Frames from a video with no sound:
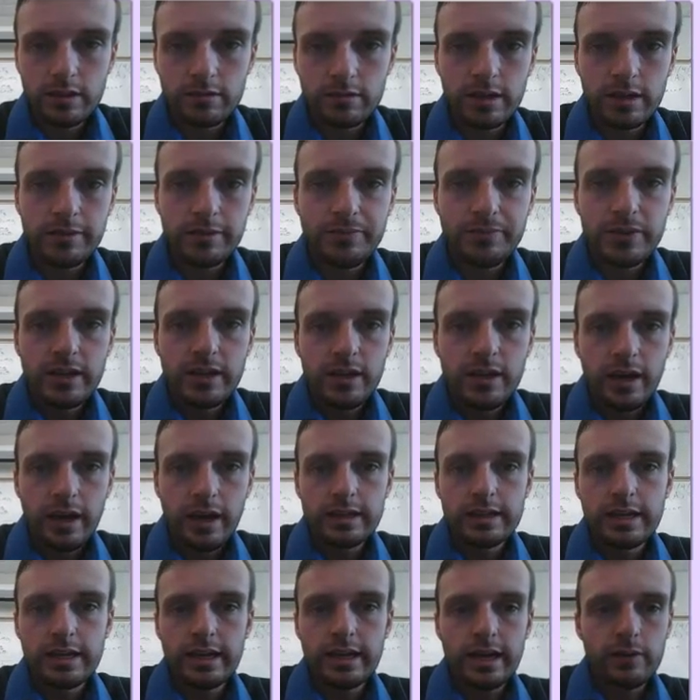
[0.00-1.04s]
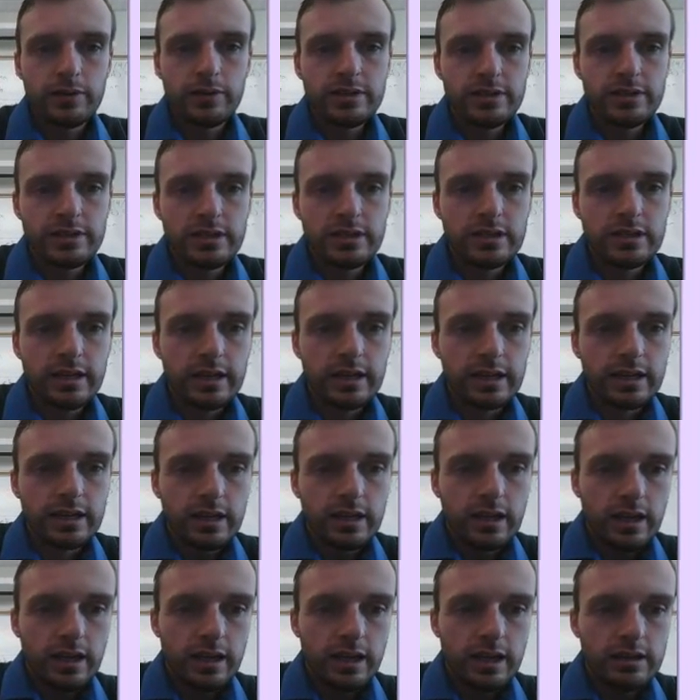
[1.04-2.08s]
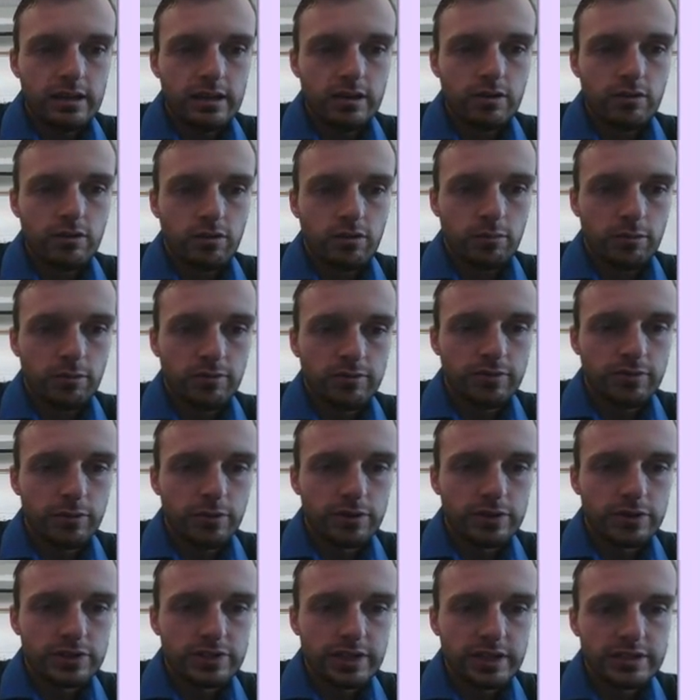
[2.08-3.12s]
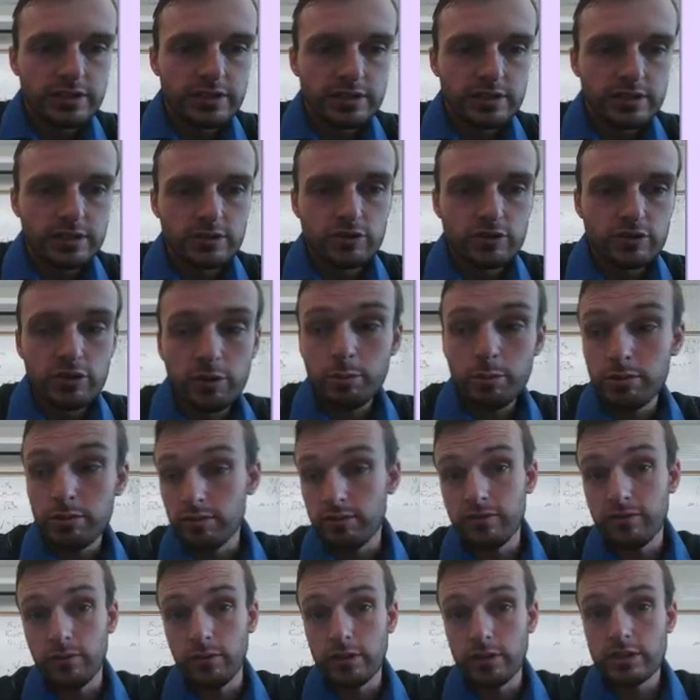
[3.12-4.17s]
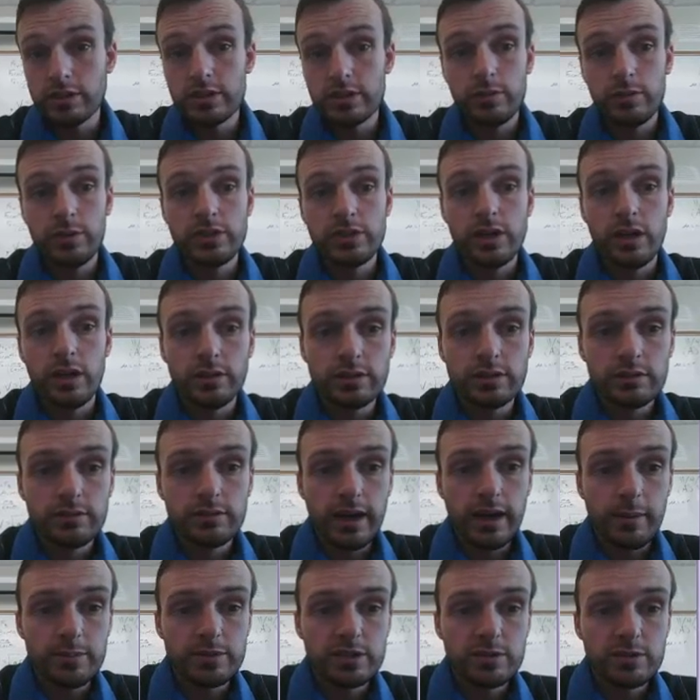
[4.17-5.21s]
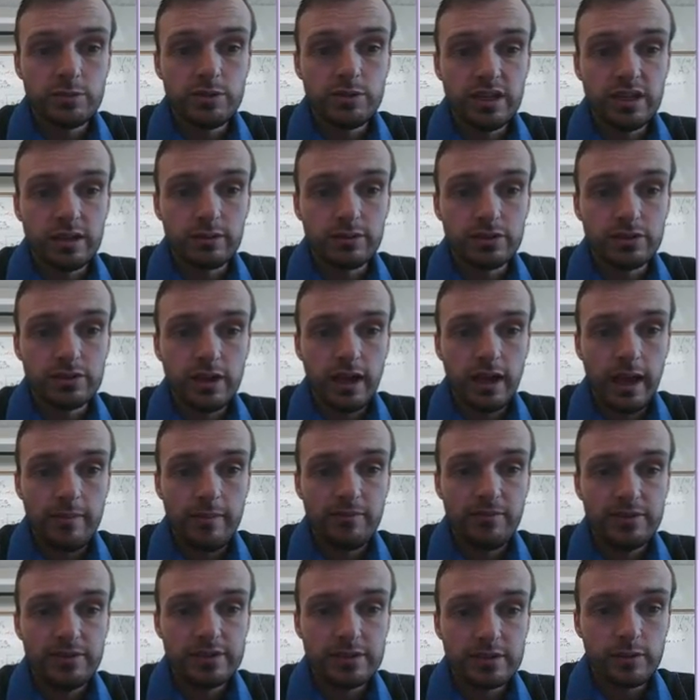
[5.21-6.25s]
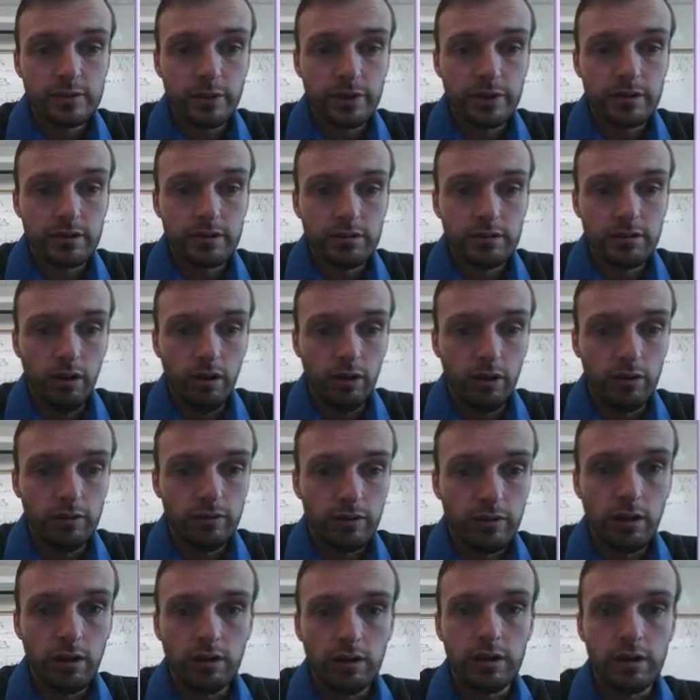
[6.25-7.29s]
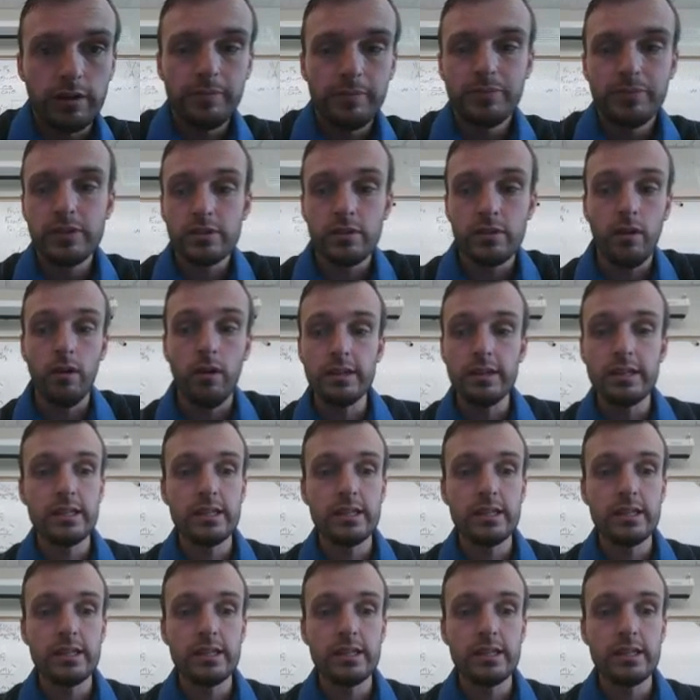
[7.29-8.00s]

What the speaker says: right? And then now we see that the normal force is the centripetal force, which also happens to be equal to mv squared over r. All I